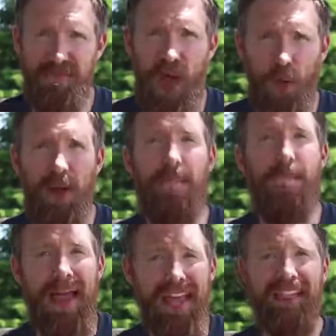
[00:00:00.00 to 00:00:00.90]
Now, when a
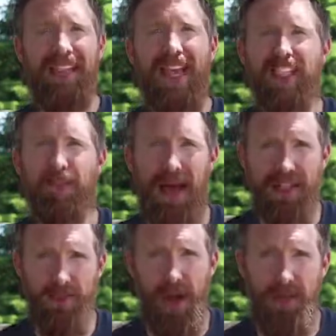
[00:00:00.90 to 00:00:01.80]
bank takes
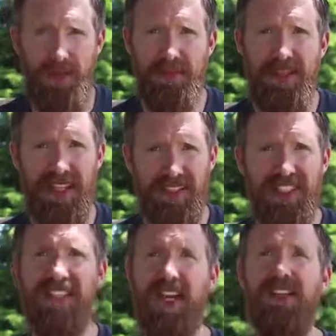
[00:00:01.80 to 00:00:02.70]
back the property and begins
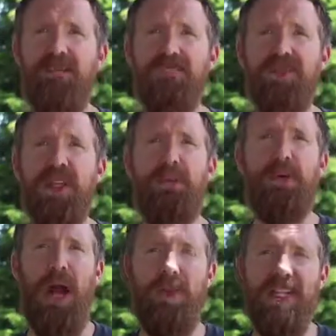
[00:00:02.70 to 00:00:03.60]
to sell it, the
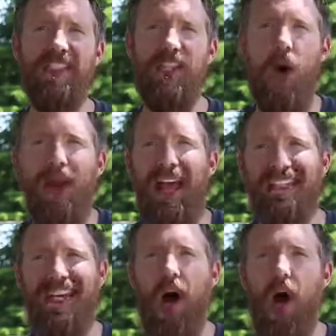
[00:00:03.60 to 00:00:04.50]
property is known as an